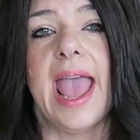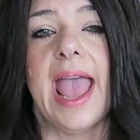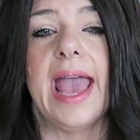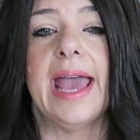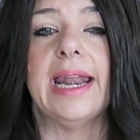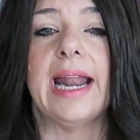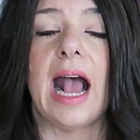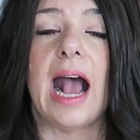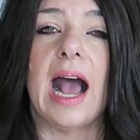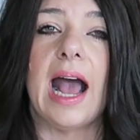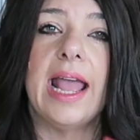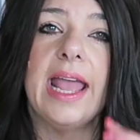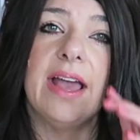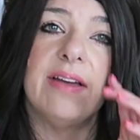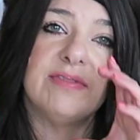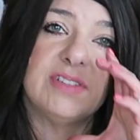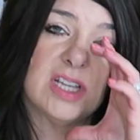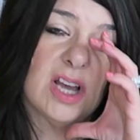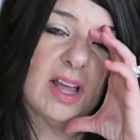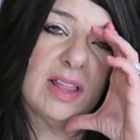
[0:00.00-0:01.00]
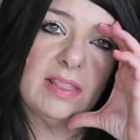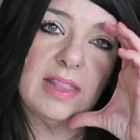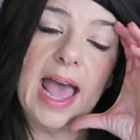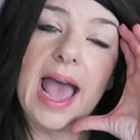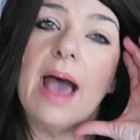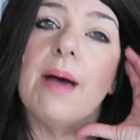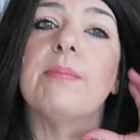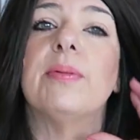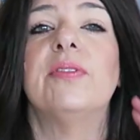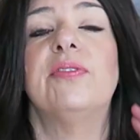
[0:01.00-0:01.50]
And I have done
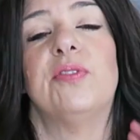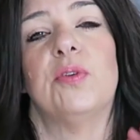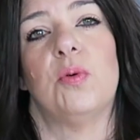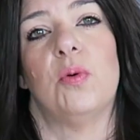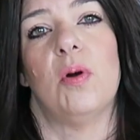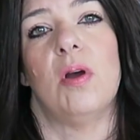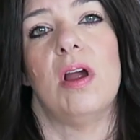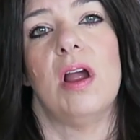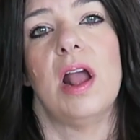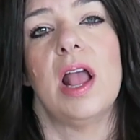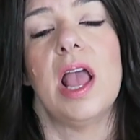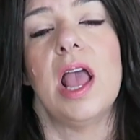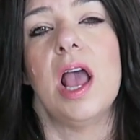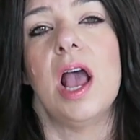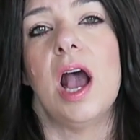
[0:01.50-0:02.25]
that before.